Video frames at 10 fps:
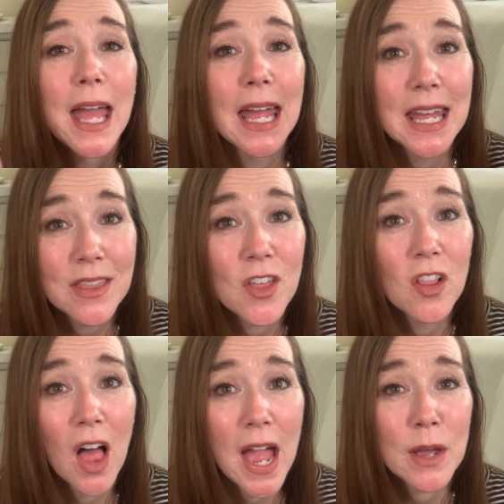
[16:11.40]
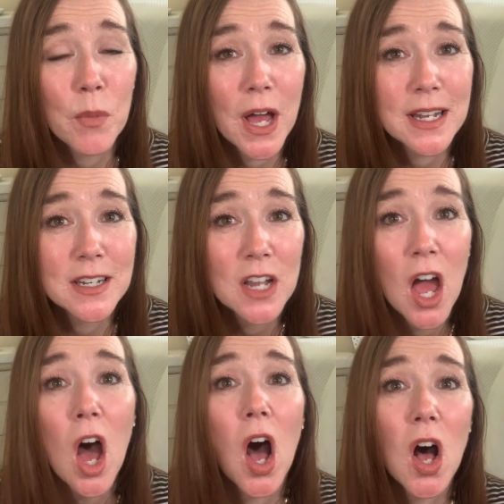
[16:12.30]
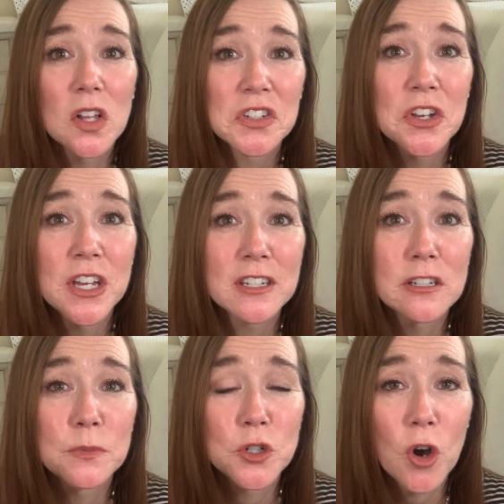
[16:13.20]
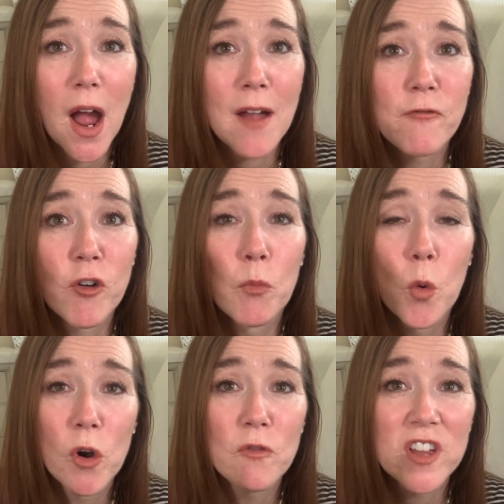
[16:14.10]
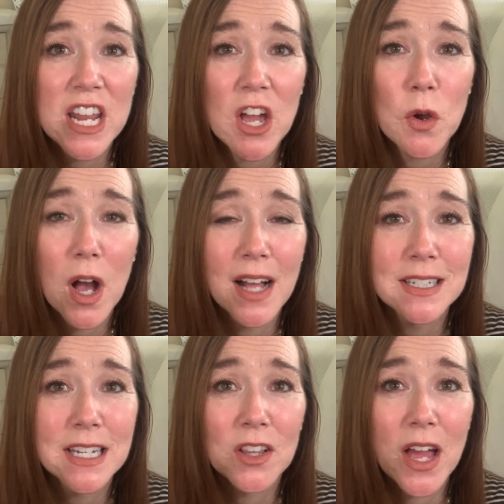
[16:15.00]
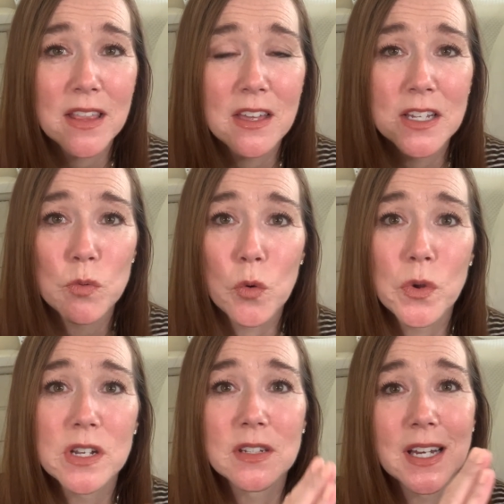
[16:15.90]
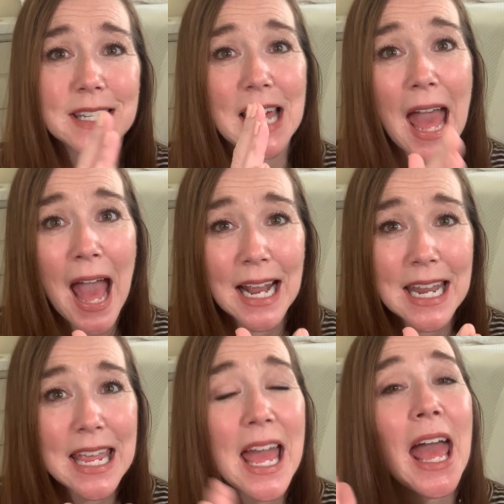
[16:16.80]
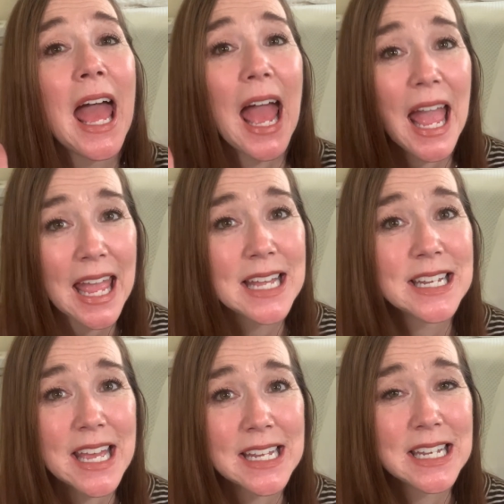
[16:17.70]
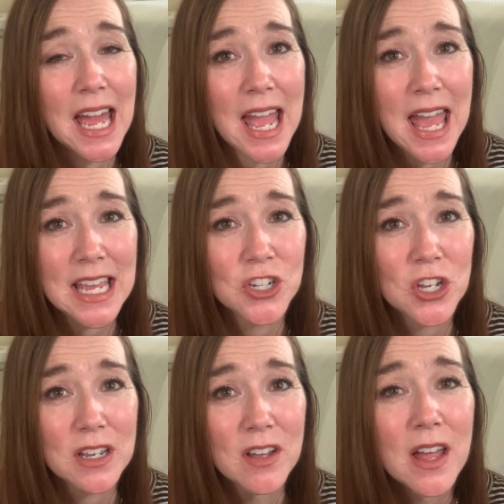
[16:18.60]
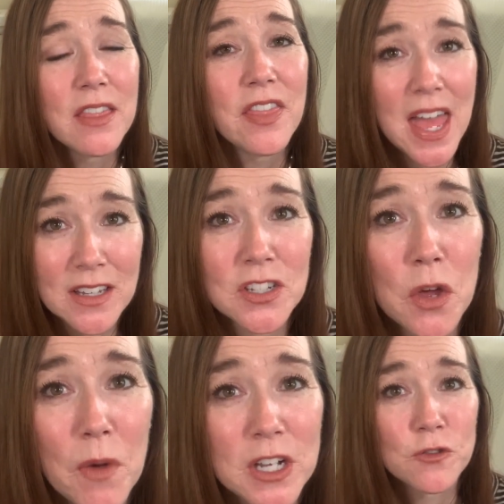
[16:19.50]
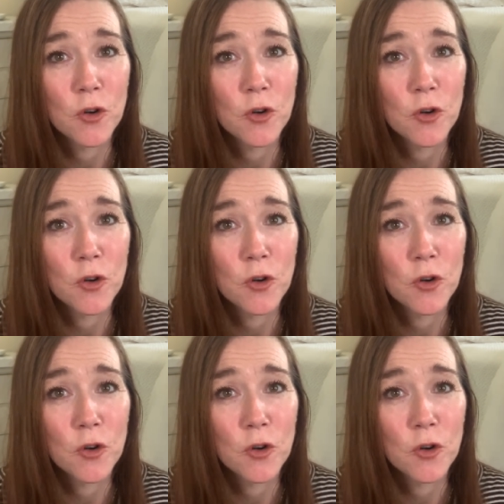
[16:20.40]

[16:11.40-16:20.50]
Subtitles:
hit the like button. Also hit subscribe for more video content like this where we discuss acne and anti-aging. Thanks so much for